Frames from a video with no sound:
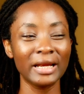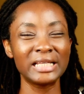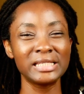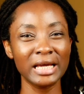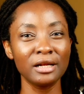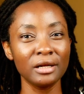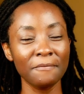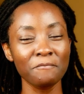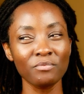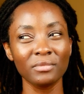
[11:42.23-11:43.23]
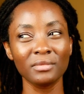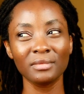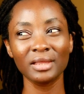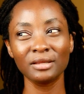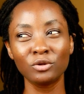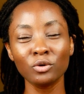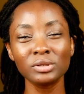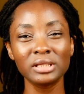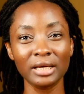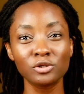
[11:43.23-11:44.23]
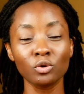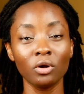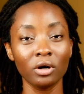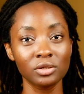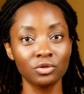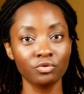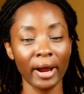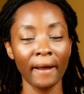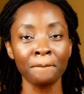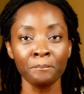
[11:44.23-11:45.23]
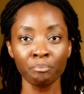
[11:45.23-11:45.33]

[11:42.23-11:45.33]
like don't take so long to dry.